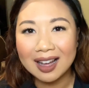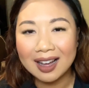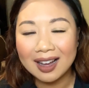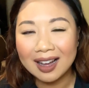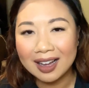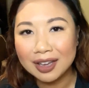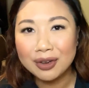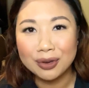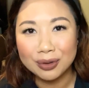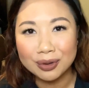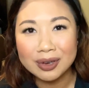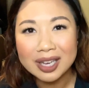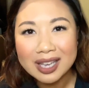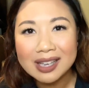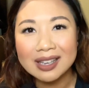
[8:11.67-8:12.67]
I
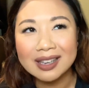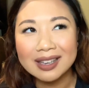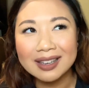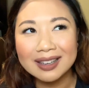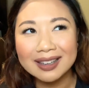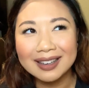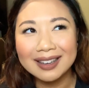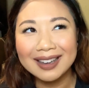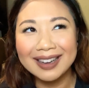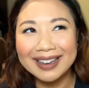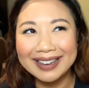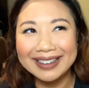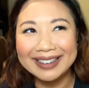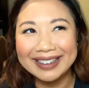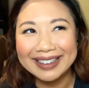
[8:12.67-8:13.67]
agree.
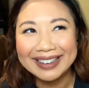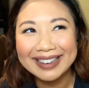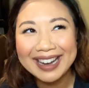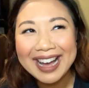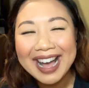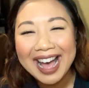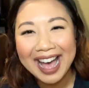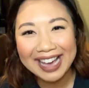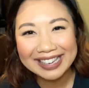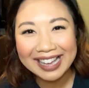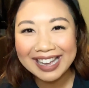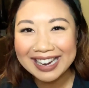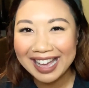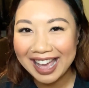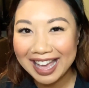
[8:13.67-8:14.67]
I
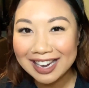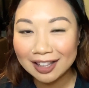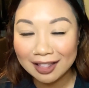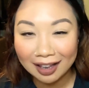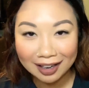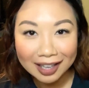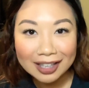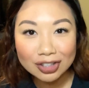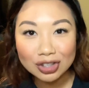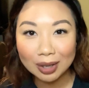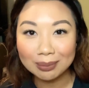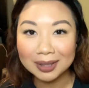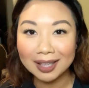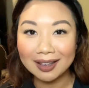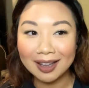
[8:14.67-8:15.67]
kind of hated that he
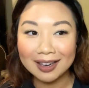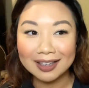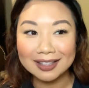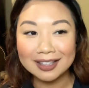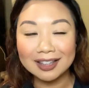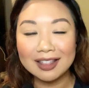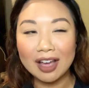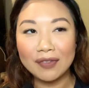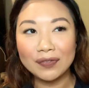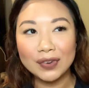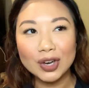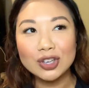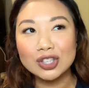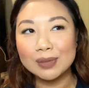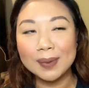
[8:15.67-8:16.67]
jumped the gun and did that
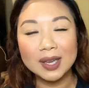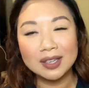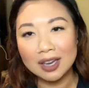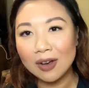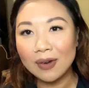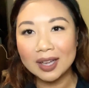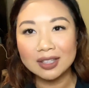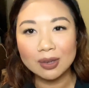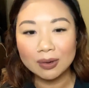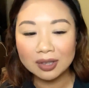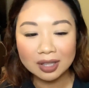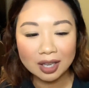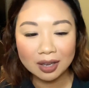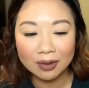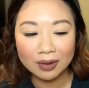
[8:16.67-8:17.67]
first, but no, I
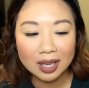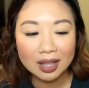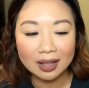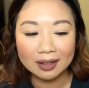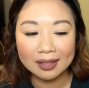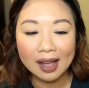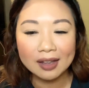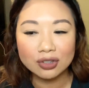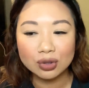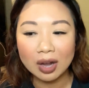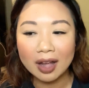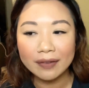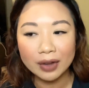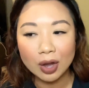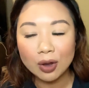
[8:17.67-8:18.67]
totally agree. Like that
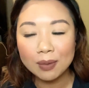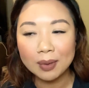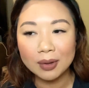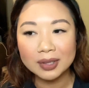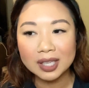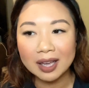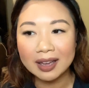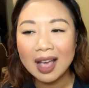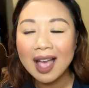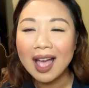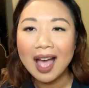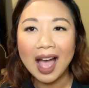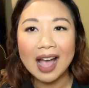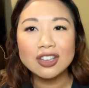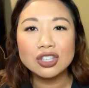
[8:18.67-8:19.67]
drive home, I was like,
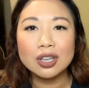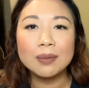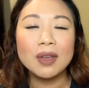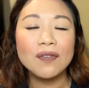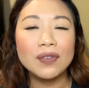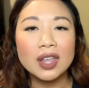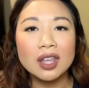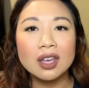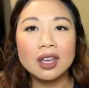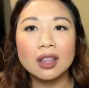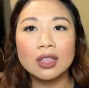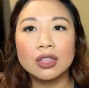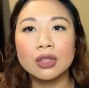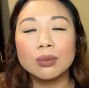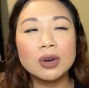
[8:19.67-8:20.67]
I should be
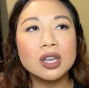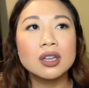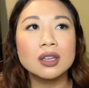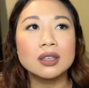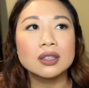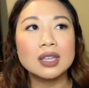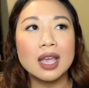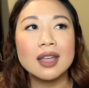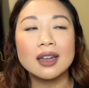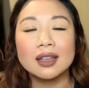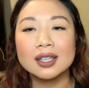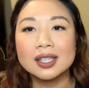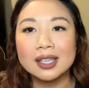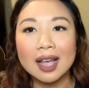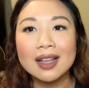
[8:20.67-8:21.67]
feeling thrilled and
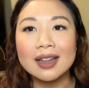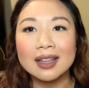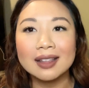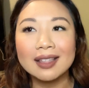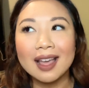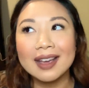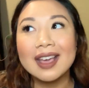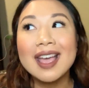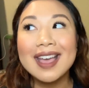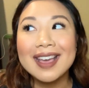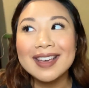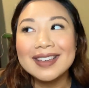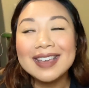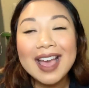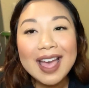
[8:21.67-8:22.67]
excited, like,
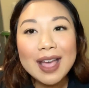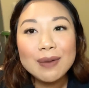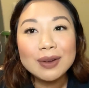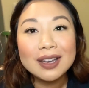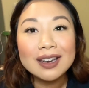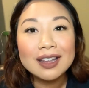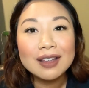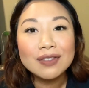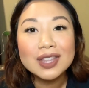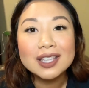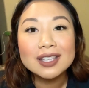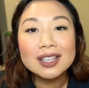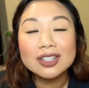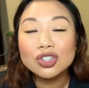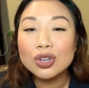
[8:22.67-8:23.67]
yay, we're gonna give
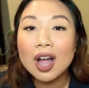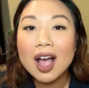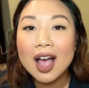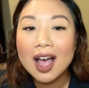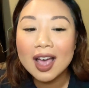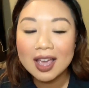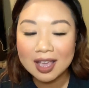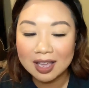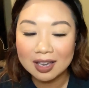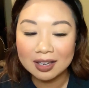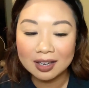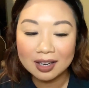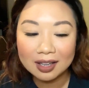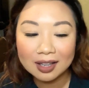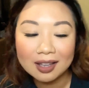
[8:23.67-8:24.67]
this a try,
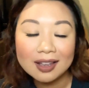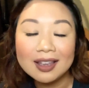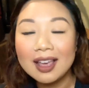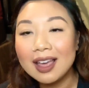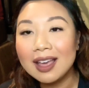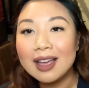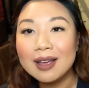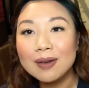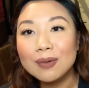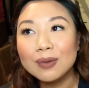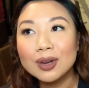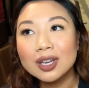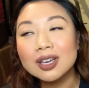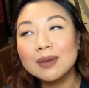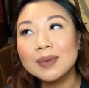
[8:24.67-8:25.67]
and yay,
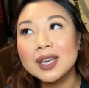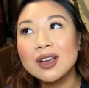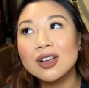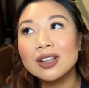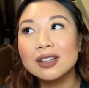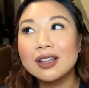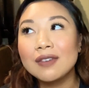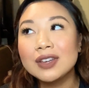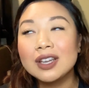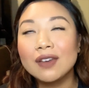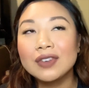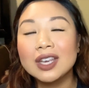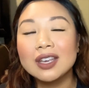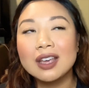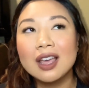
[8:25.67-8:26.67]
we're gonna be all
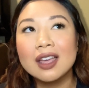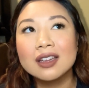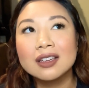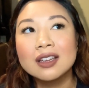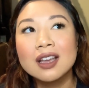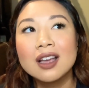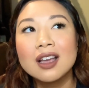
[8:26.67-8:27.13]
lovey-dovey again.